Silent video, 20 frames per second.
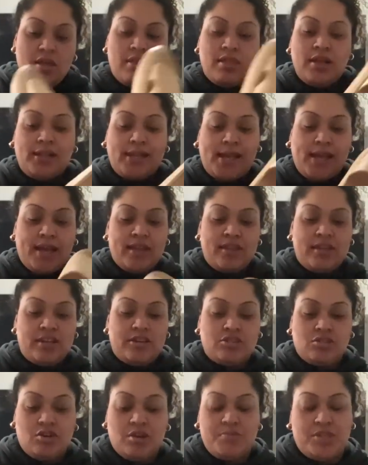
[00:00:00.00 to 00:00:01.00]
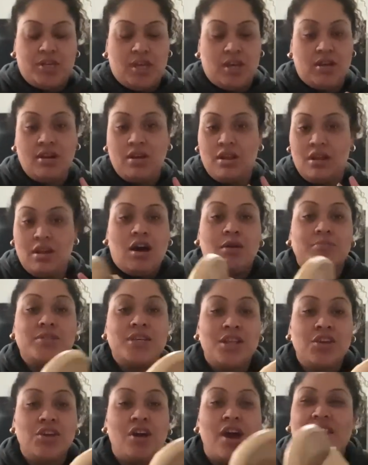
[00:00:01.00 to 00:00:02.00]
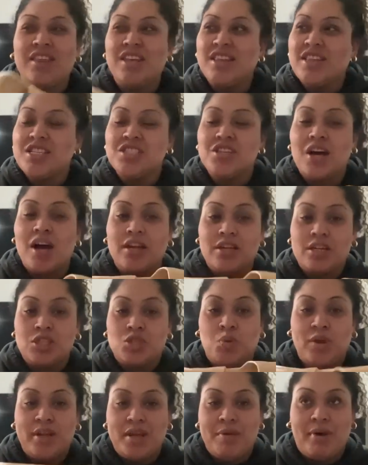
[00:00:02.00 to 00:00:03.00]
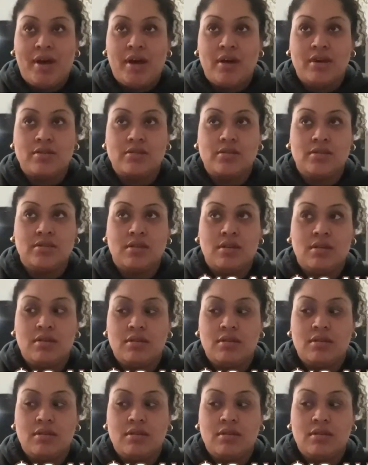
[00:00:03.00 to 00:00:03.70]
the link in the description. I'm telling you, I think these are under $20.